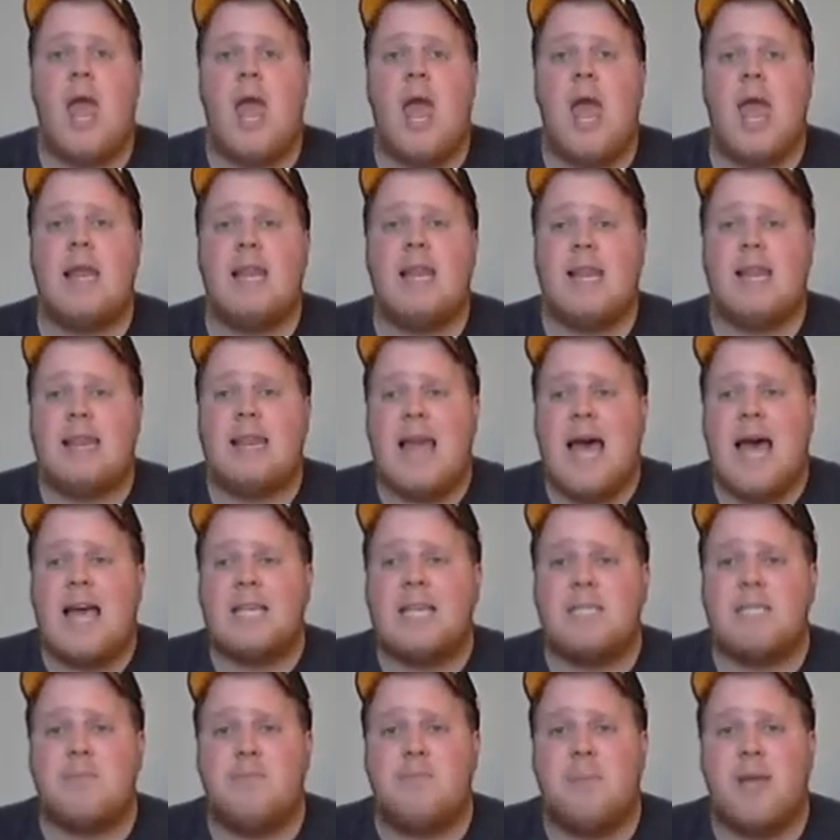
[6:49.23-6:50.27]
And the
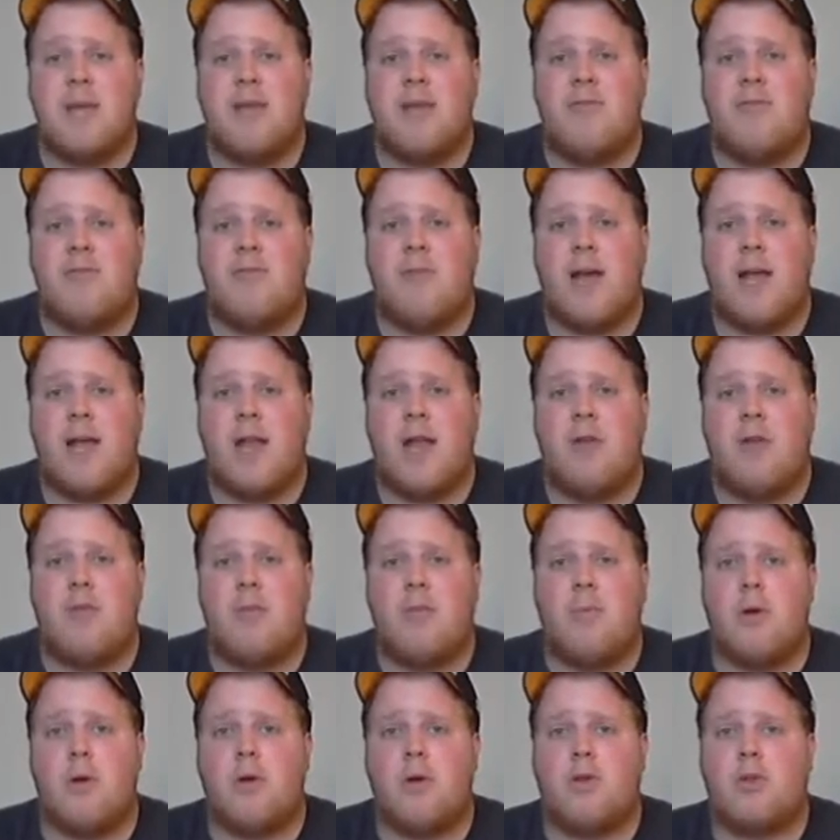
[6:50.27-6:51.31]
last big fight of
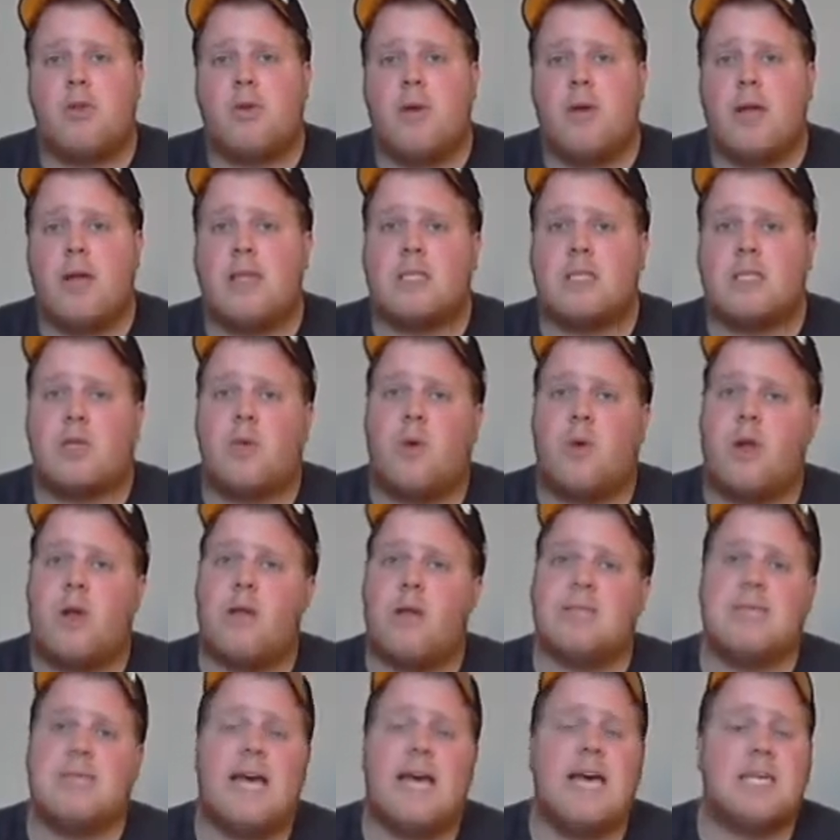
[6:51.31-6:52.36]
Roberto Duran's career,
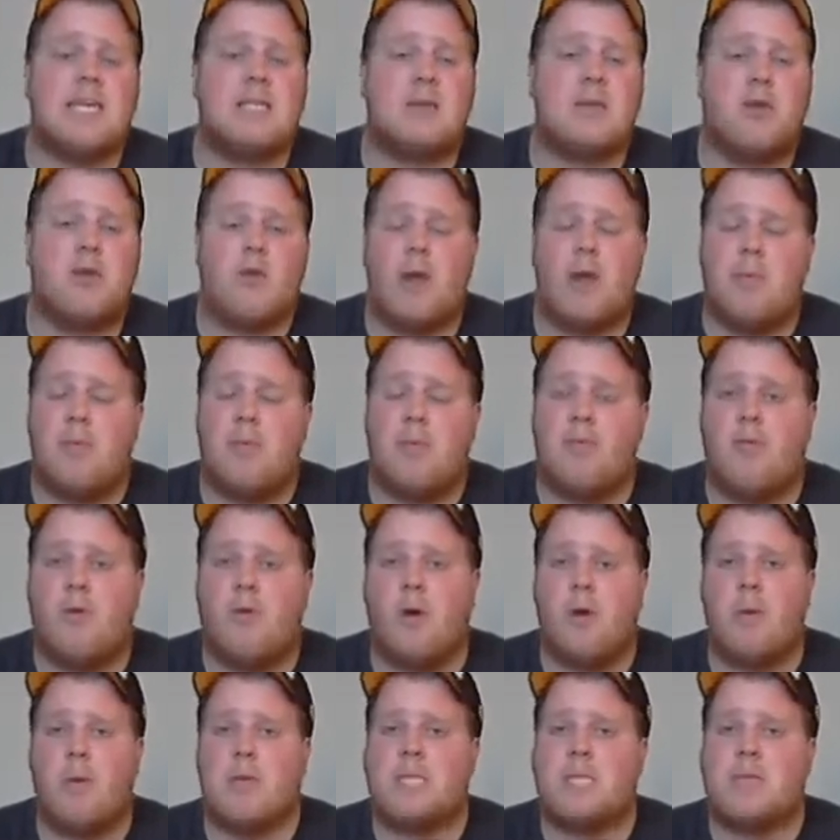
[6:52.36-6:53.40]
his last great
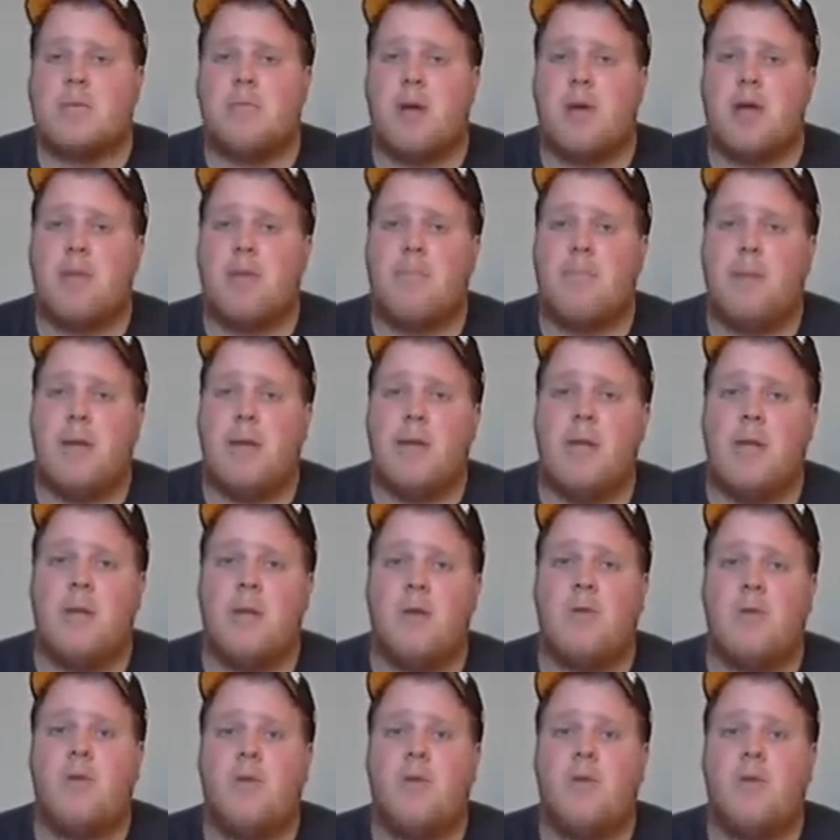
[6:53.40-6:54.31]
performance in my opinion,